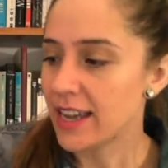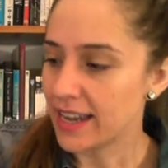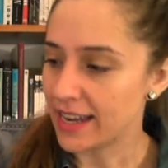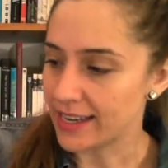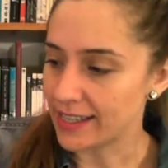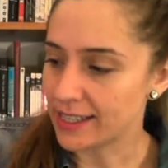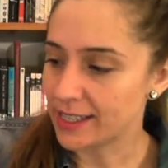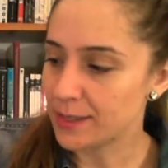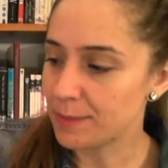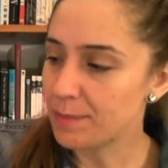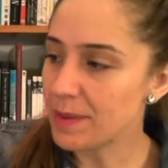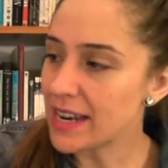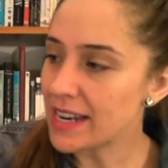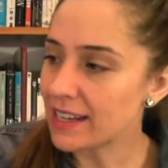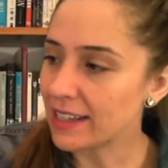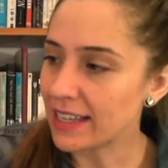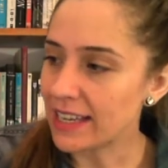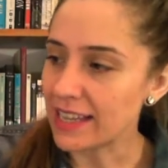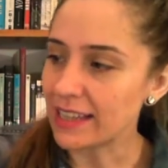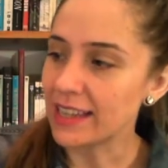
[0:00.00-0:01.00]
His
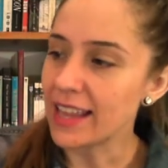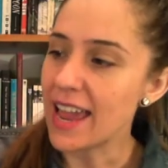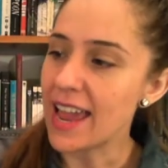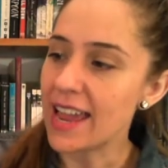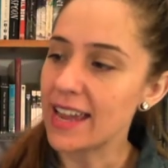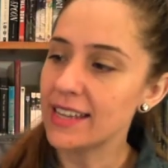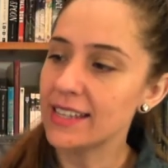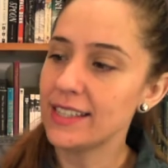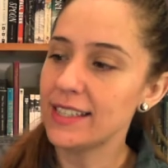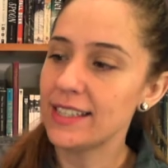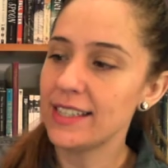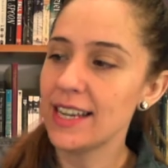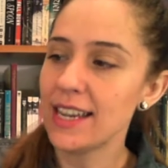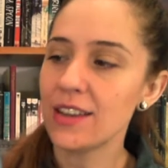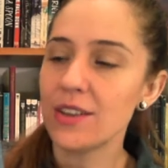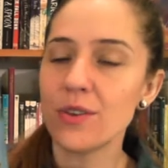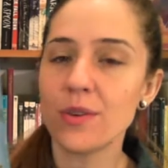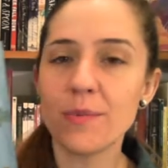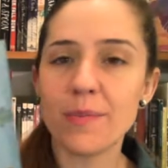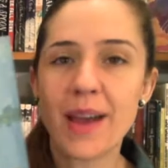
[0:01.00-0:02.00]
spindly legs
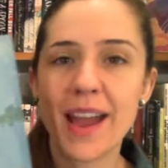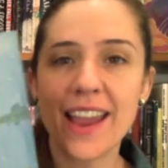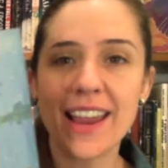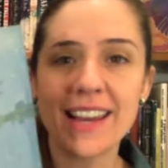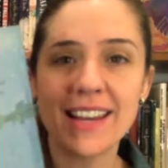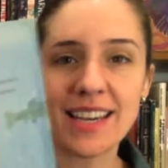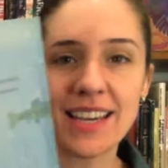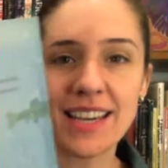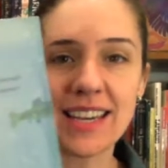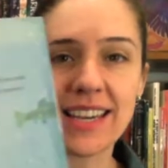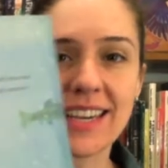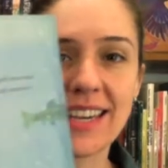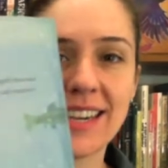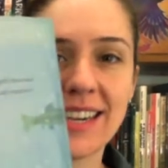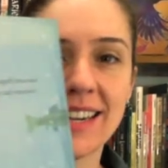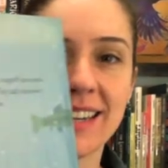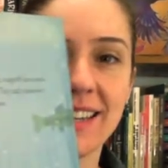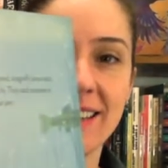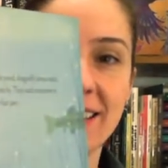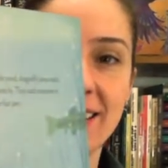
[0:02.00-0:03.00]
tickle my
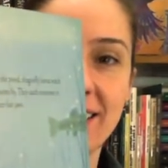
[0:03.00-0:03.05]
knee.